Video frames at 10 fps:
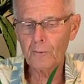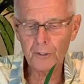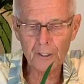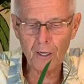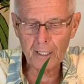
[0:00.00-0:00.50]
We're
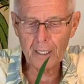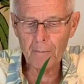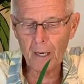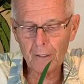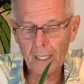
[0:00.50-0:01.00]
talking
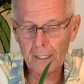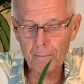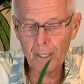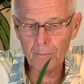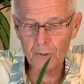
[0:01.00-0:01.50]
about LECA
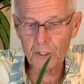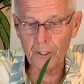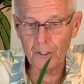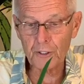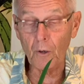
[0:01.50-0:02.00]
Pebbles
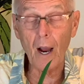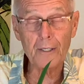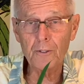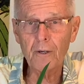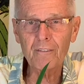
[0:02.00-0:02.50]
here. So I
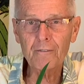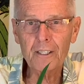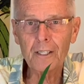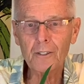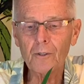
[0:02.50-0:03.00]
do have a
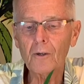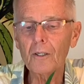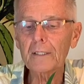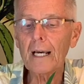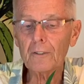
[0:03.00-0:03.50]
video
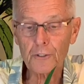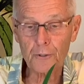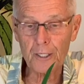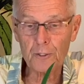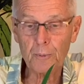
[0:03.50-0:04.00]
on how to
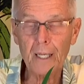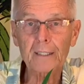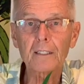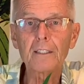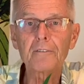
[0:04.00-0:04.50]

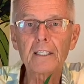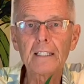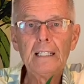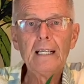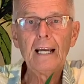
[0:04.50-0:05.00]
transplant clivia
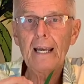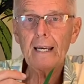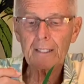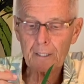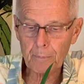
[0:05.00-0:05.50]

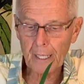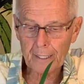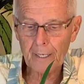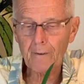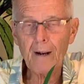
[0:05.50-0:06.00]
and the plant
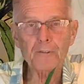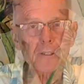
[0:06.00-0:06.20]
care after